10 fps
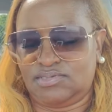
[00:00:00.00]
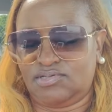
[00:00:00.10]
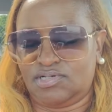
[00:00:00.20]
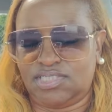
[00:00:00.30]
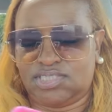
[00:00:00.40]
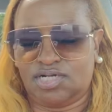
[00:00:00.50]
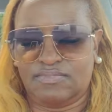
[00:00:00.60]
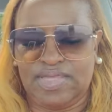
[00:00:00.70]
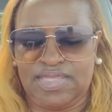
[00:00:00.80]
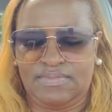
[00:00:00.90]
Girl, and
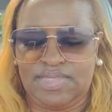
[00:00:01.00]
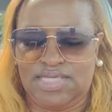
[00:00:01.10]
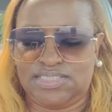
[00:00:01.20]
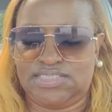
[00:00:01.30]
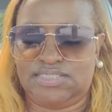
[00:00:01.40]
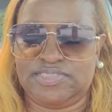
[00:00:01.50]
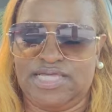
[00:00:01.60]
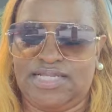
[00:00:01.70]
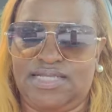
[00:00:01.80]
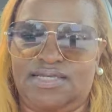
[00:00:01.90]
turn my Cammy Cakes
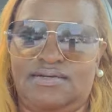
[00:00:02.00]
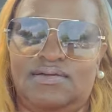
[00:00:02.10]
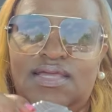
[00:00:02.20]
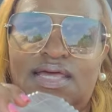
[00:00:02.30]
upside down.